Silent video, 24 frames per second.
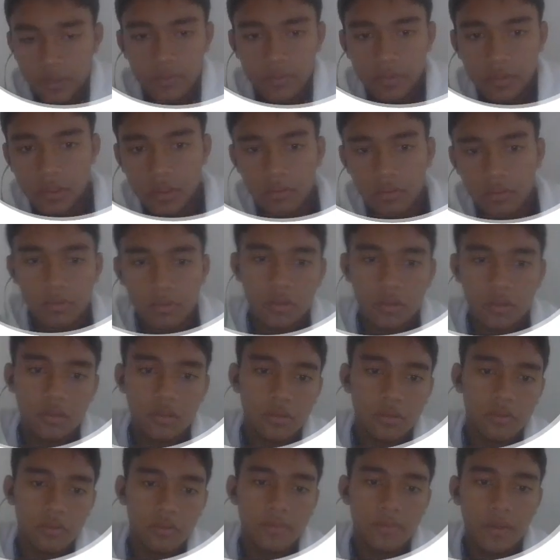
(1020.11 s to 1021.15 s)
Alright, we're going to
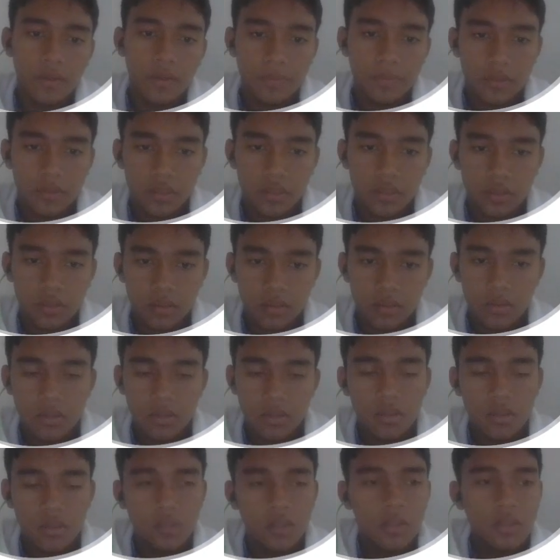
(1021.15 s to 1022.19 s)
use 5%,
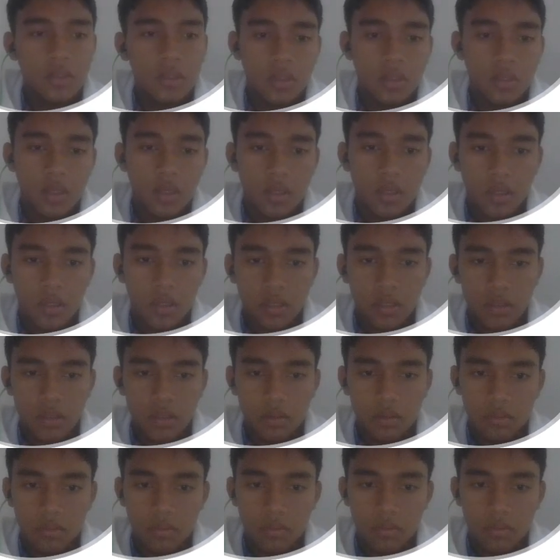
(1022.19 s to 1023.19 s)
and